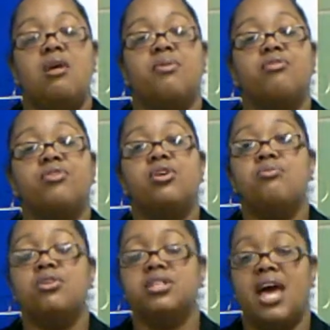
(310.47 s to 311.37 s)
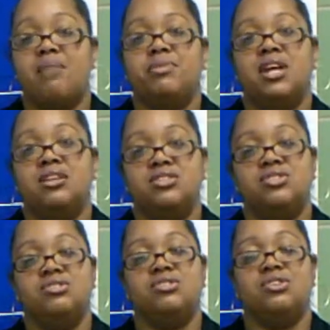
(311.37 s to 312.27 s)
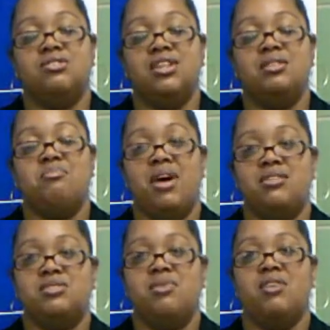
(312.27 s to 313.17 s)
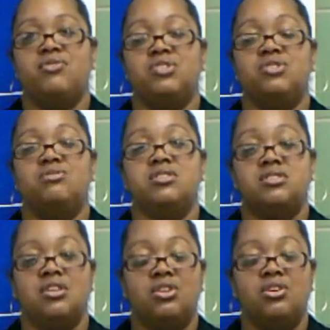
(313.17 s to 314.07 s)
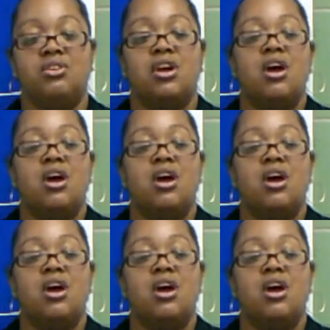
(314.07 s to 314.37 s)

but real world applications are certainly the best way for students to learn.